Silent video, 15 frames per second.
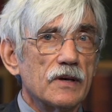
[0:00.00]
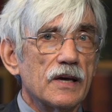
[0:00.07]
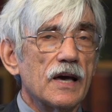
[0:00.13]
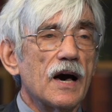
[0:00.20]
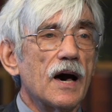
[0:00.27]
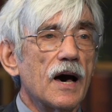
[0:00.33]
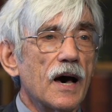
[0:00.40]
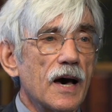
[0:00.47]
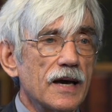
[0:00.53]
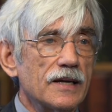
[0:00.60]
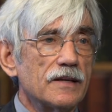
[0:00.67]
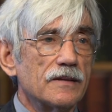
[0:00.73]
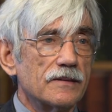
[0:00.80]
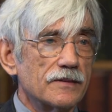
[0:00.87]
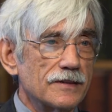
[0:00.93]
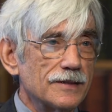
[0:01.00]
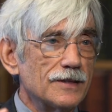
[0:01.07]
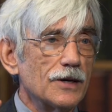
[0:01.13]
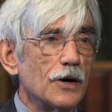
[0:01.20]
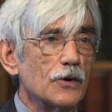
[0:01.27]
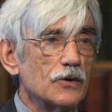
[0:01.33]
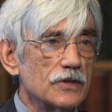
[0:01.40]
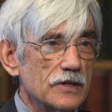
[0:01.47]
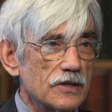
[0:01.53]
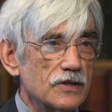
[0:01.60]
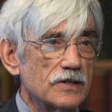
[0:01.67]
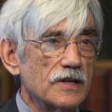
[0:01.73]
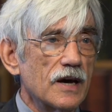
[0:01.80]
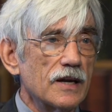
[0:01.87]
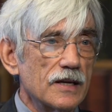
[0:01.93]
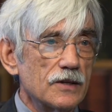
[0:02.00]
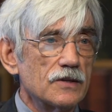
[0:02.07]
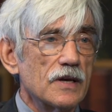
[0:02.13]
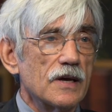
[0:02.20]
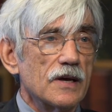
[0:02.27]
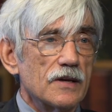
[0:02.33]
high dose studies